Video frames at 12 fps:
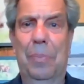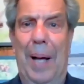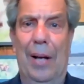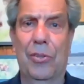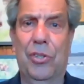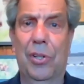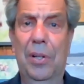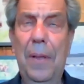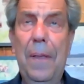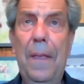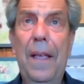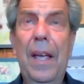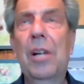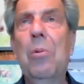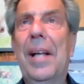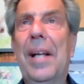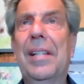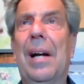to do Bowzer
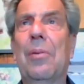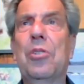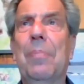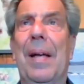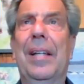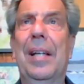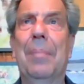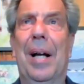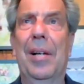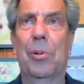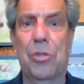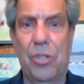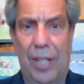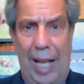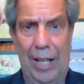in a way that I was making my own